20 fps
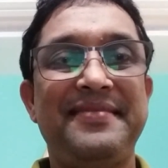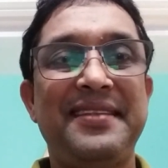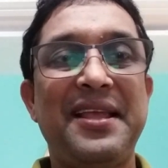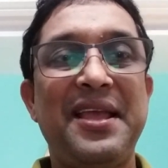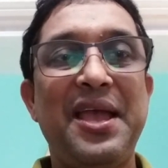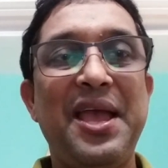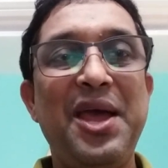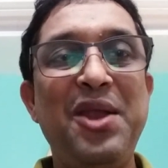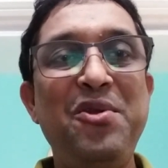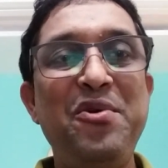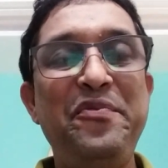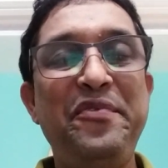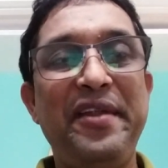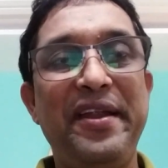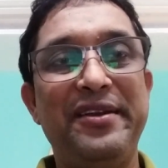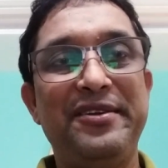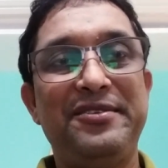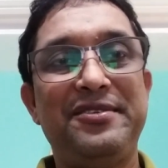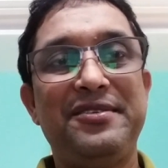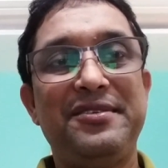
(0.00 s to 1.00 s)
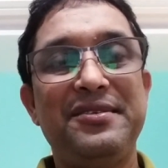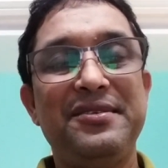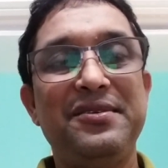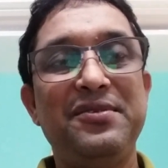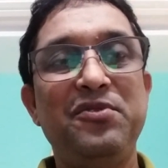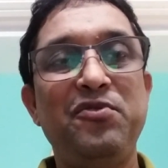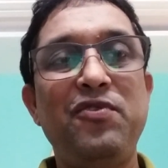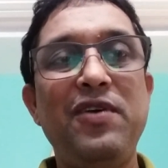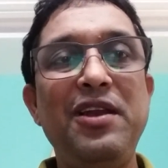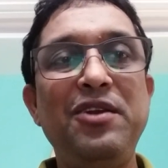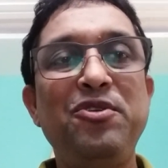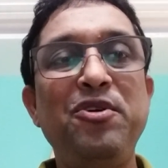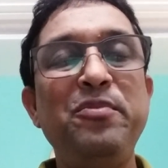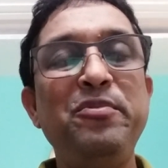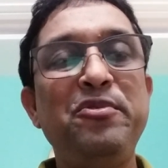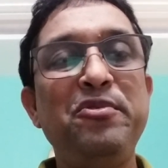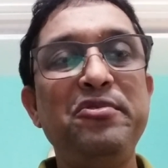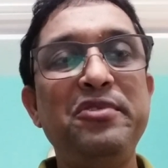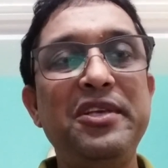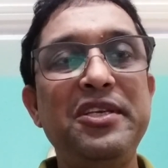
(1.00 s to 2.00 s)
Hello friends,
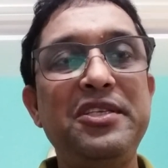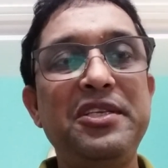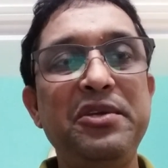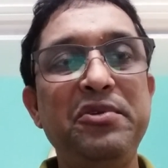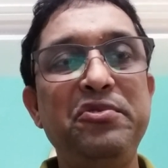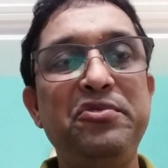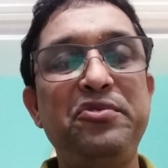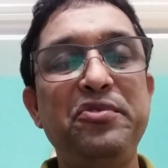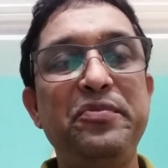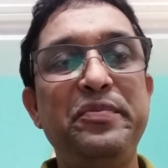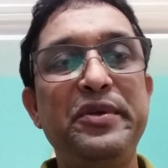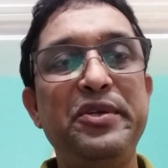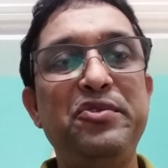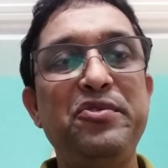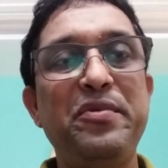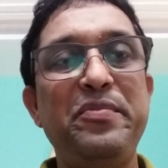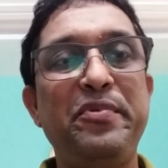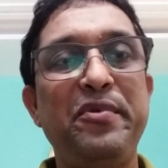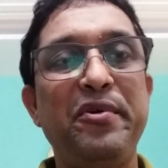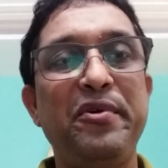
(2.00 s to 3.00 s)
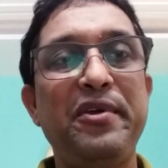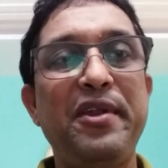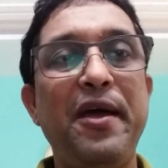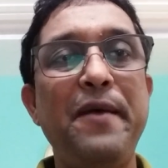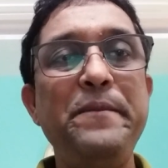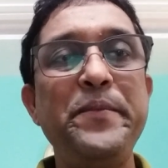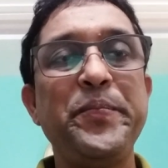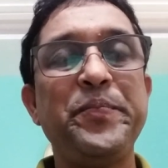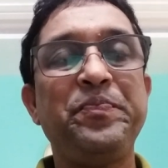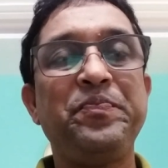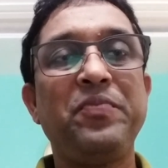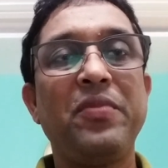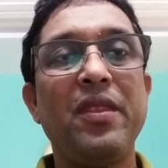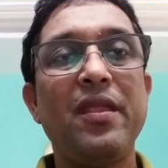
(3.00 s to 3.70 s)
welcome to this YouTube video program.